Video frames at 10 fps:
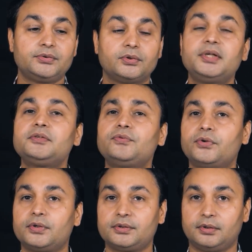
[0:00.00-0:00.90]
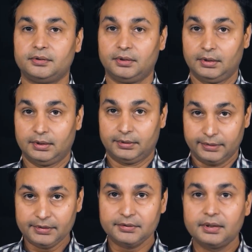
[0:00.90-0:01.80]
So let's focus on
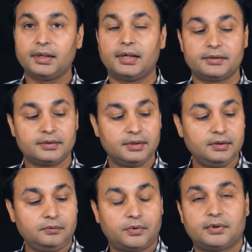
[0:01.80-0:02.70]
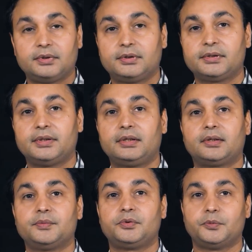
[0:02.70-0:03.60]
this and see what are the things that
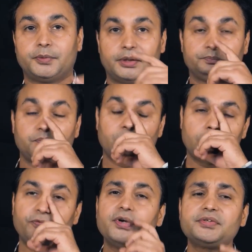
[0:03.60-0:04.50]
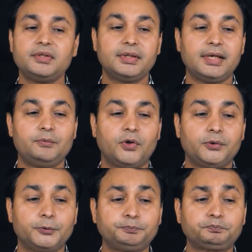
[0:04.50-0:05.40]
comes to mind. So first thing that I want to